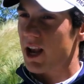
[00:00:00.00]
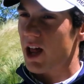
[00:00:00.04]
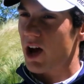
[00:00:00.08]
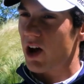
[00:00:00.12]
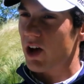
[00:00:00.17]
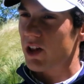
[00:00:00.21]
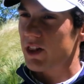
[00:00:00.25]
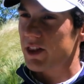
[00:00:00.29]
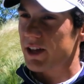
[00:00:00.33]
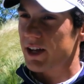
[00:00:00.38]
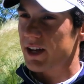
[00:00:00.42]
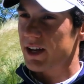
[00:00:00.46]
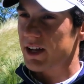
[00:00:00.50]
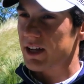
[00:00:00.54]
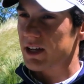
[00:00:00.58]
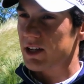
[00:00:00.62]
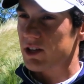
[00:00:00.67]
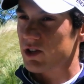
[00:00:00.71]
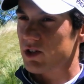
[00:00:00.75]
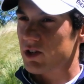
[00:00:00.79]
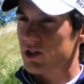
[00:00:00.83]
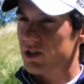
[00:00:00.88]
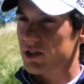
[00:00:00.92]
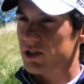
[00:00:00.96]
a lot, and,
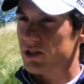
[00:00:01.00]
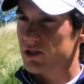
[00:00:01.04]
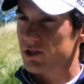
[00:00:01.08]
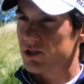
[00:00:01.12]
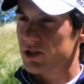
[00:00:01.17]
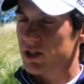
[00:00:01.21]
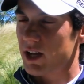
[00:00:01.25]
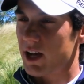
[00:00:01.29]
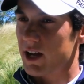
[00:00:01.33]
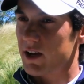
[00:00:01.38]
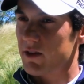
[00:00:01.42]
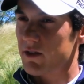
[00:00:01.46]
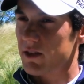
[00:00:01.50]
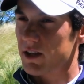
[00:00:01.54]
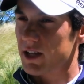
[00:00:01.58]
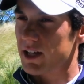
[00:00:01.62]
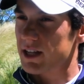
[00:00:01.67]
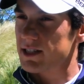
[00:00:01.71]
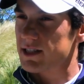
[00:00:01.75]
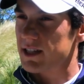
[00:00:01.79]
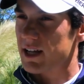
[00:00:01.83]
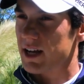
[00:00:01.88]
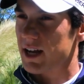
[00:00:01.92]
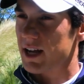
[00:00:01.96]
you know, those kind of
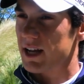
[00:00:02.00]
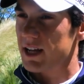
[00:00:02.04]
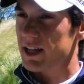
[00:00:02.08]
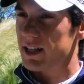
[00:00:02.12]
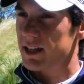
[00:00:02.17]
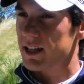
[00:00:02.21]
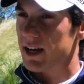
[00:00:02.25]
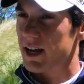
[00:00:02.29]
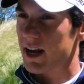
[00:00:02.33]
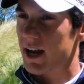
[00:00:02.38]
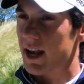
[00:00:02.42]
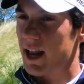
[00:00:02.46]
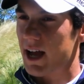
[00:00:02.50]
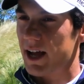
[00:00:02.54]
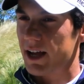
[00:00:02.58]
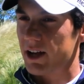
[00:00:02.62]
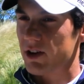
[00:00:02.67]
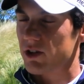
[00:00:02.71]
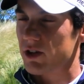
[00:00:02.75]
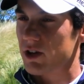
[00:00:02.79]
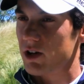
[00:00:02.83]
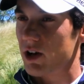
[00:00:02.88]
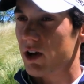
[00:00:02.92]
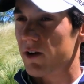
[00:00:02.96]
things that I, that I like
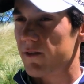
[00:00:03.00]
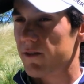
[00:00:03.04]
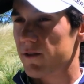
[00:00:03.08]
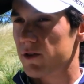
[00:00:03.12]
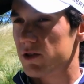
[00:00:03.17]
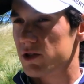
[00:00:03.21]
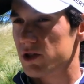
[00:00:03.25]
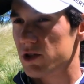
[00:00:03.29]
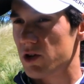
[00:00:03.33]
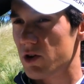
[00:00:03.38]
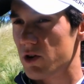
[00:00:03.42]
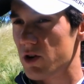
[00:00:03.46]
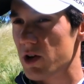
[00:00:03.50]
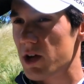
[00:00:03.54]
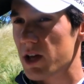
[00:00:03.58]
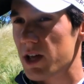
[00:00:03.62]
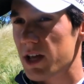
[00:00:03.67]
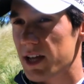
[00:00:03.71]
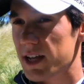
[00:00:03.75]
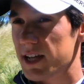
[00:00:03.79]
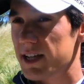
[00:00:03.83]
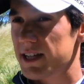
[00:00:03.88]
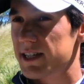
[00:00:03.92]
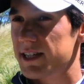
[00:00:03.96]
on the golf course. So
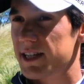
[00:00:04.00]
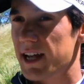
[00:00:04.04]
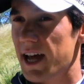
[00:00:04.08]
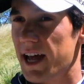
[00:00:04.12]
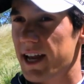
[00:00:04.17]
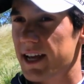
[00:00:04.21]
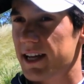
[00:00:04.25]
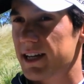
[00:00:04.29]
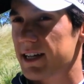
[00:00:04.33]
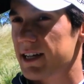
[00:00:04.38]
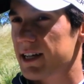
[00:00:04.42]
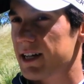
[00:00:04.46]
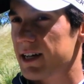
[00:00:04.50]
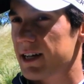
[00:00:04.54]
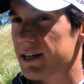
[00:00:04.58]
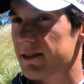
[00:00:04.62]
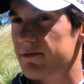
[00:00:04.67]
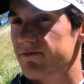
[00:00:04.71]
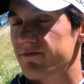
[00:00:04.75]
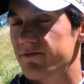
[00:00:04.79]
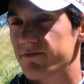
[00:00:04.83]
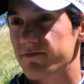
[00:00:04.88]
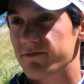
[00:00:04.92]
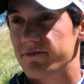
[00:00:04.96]
he said,
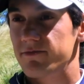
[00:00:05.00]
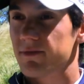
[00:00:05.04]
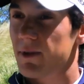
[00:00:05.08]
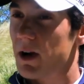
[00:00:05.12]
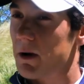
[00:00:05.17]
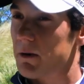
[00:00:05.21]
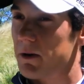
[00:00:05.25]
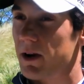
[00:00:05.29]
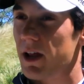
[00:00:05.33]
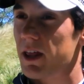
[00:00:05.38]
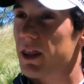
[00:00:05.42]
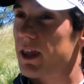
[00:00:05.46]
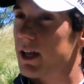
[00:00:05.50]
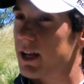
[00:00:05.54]
um, and I